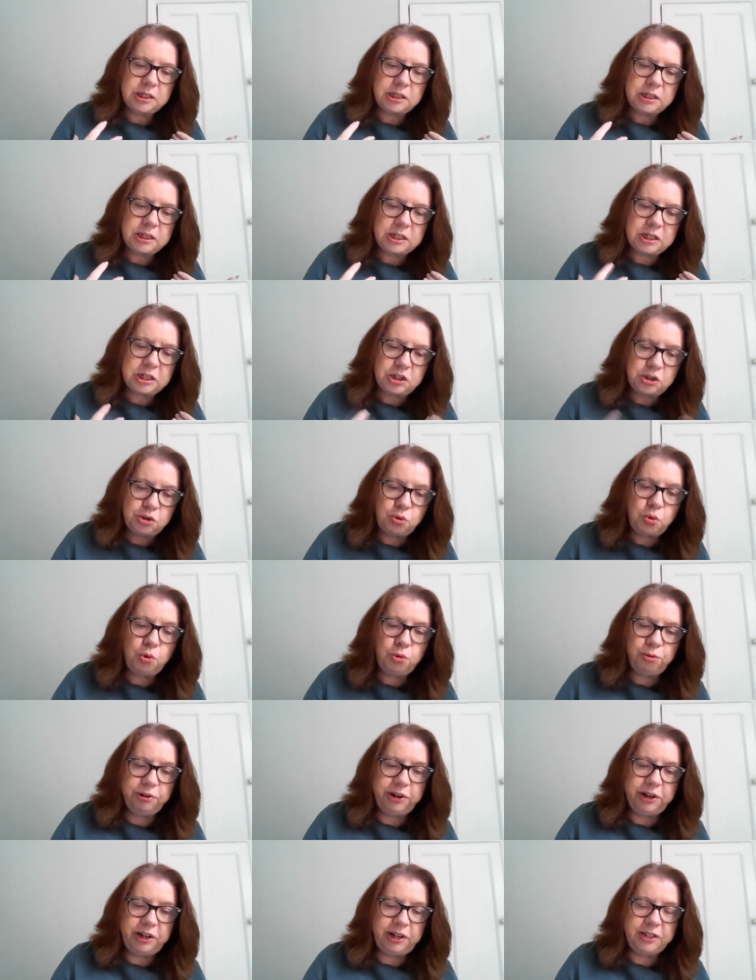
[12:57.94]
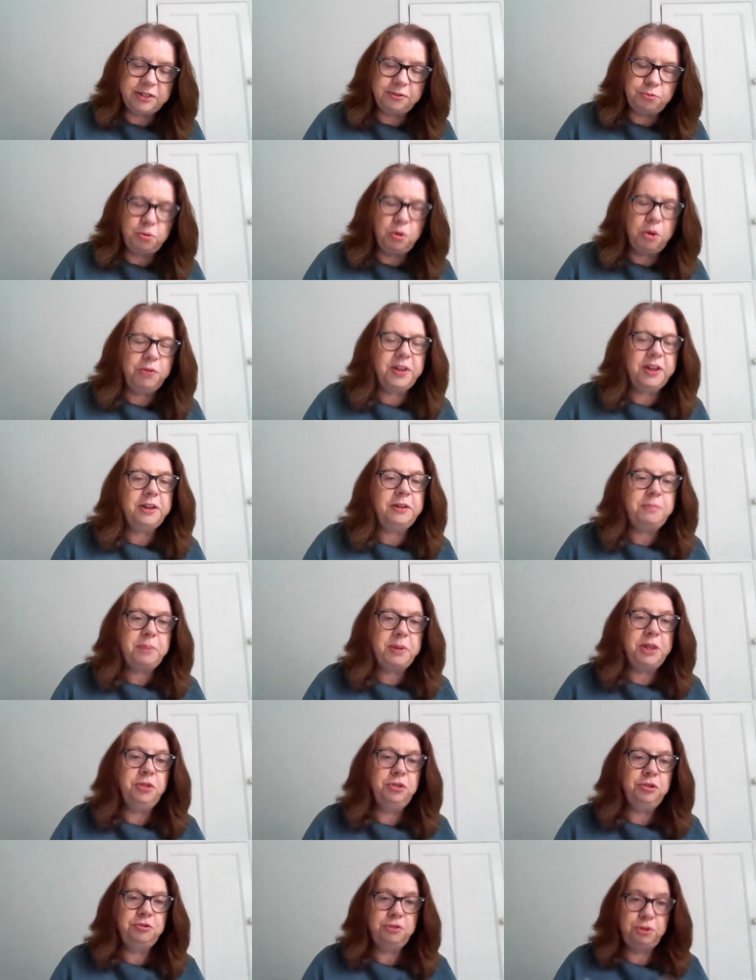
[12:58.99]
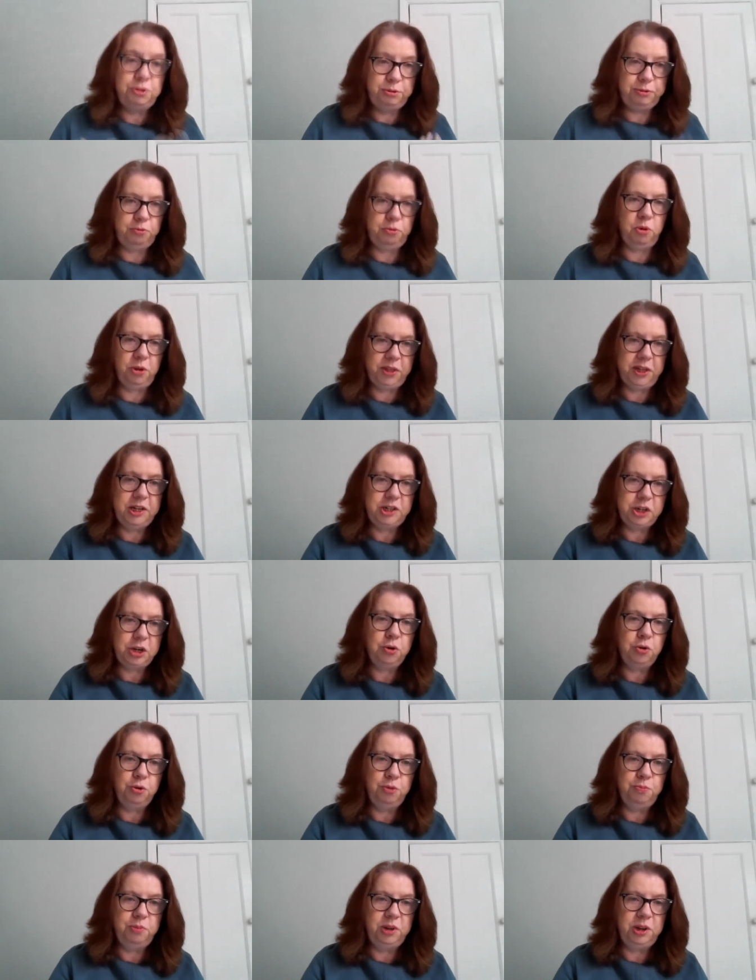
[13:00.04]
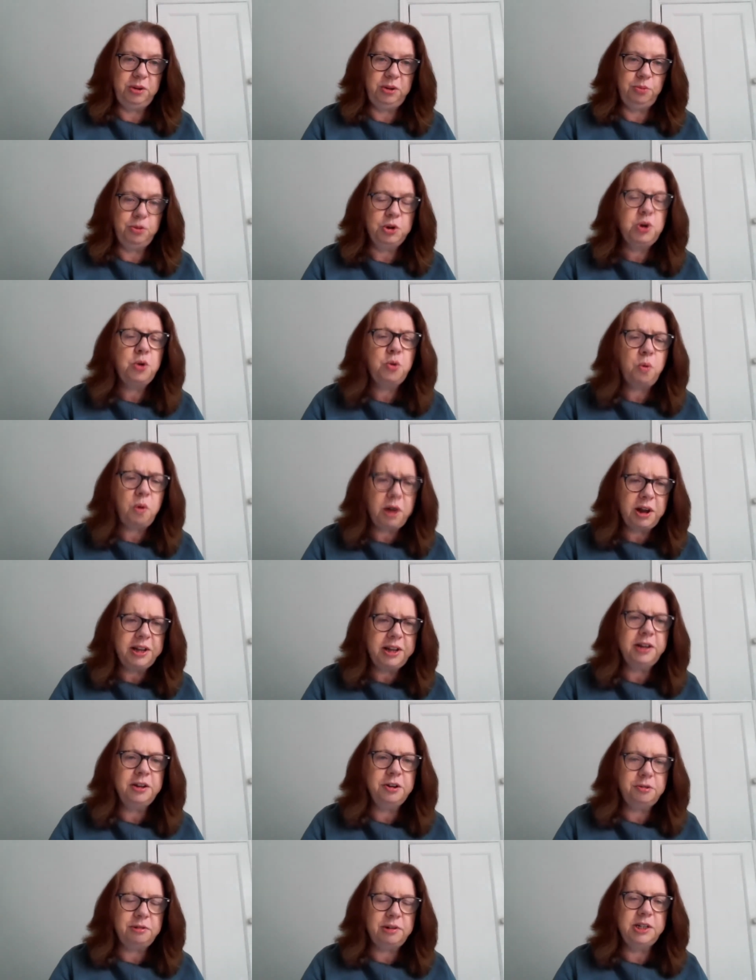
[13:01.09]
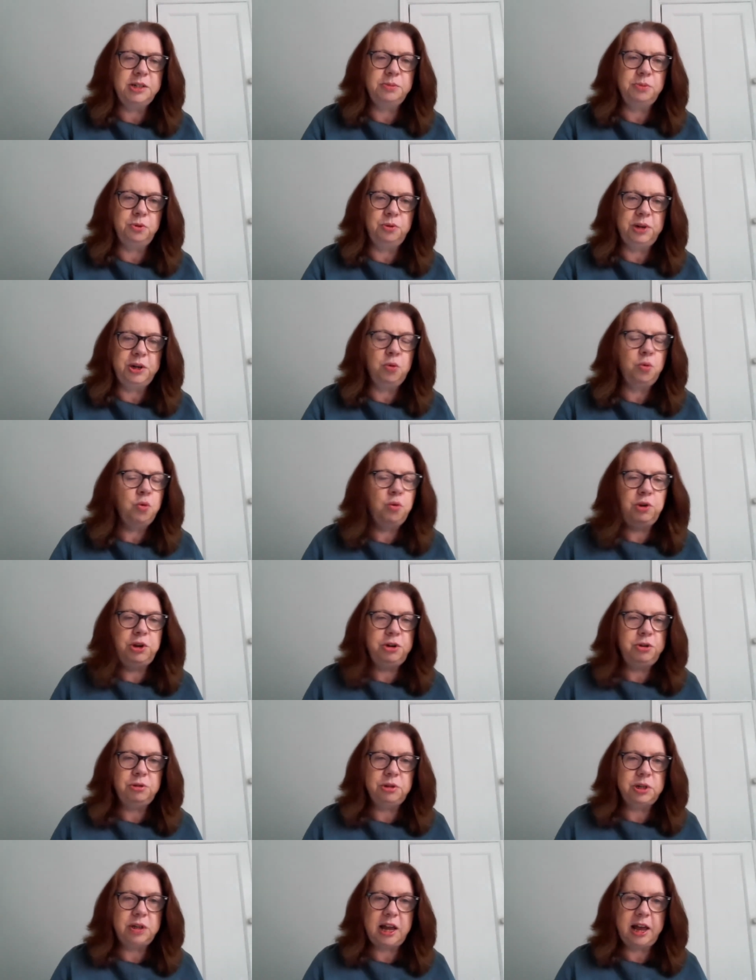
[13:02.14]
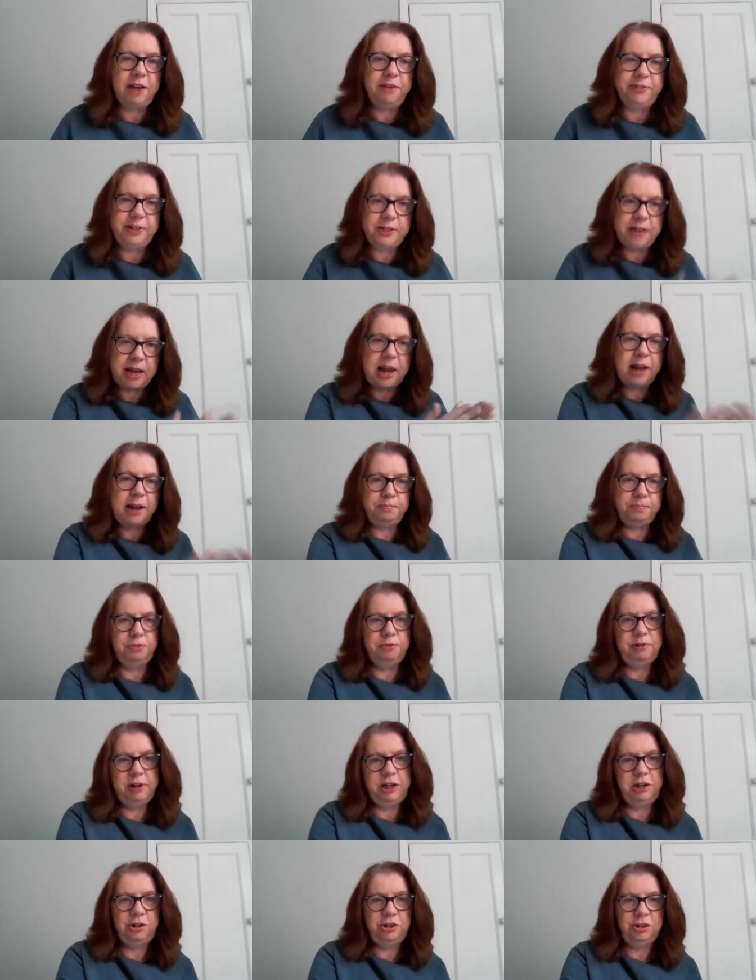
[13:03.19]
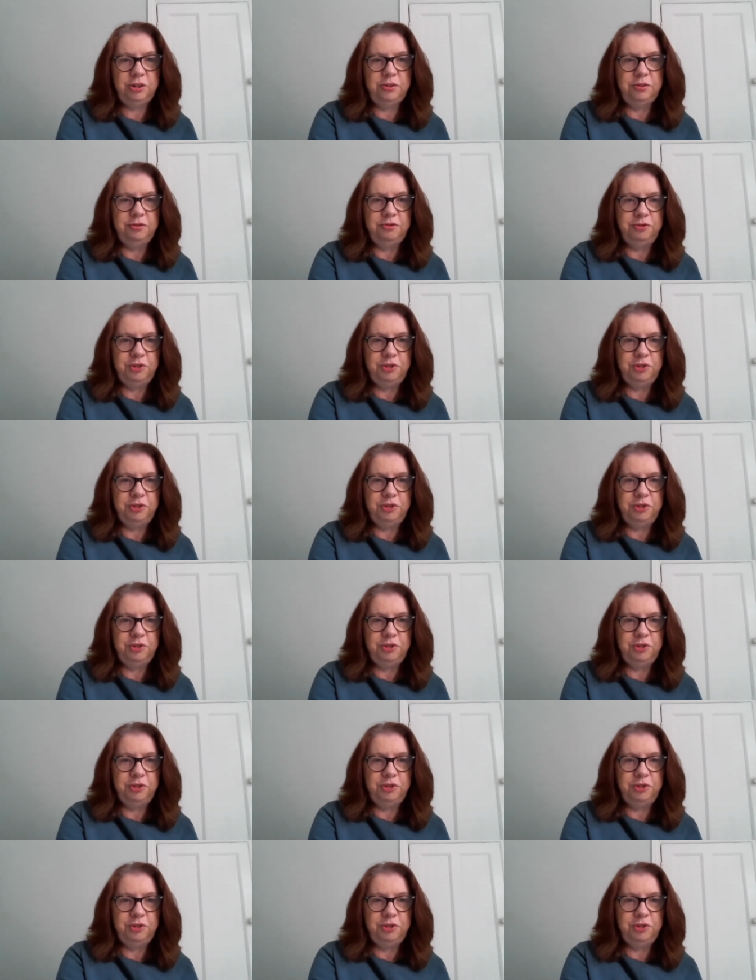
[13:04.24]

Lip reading: stories of what they'd been through, of what they told me, were quite incredible. And all you could have is admiration